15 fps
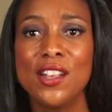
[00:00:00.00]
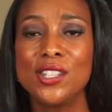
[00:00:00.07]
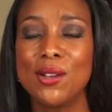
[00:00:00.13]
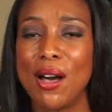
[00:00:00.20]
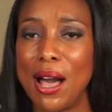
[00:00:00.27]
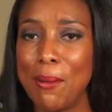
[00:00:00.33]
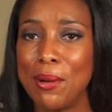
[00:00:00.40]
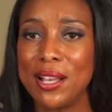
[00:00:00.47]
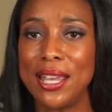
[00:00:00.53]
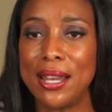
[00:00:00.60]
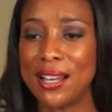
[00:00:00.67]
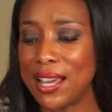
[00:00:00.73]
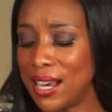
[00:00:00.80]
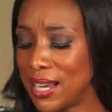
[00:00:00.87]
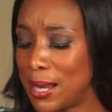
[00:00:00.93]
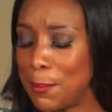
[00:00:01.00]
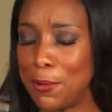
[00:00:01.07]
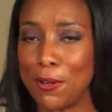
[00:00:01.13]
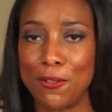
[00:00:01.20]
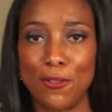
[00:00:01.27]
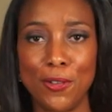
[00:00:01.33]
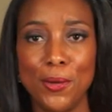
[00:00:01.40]
So I would kind of keep
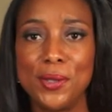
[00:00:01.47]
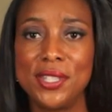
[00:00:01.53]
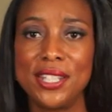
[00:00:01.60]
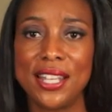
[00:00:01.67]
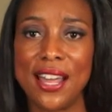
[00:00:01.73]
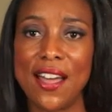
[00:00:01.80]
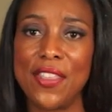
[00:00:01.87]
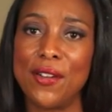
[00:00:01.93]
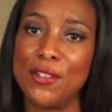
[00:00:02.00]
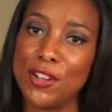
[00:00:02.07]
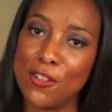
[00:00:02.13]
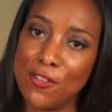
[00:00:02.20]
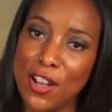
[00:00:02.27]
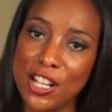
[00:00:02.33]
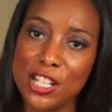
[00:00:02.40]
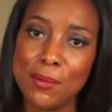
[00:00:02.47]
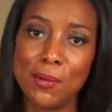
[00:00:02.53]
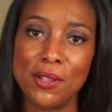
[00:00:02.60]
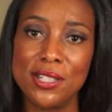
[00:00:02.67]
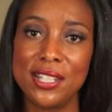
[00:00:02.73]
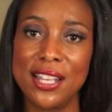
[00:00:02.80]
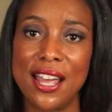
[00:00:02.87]
your fruits together, your
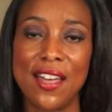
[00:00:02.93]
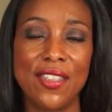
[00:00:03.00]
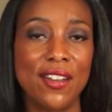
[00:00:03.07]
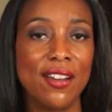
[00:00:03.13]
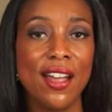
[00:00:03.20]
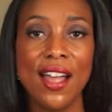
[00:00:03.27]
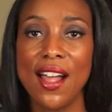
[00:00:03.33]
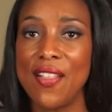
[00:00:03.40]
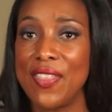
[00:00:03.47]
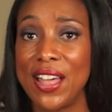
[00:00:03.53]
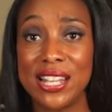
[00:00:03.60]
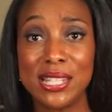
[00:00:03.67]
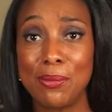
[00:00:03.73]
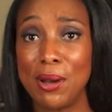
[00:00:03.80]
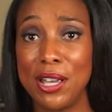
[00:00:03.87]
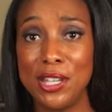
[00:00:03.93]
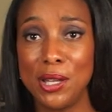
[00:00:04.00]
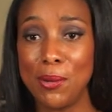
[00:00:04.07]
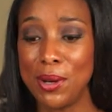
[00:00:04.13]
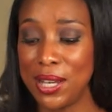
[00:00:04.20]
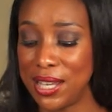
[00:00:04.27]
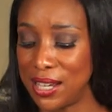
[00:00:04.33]
vegetables together, and that's the way
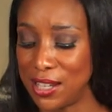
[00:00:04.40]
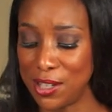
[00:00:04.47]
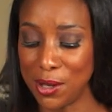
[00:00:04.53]
you would eat it.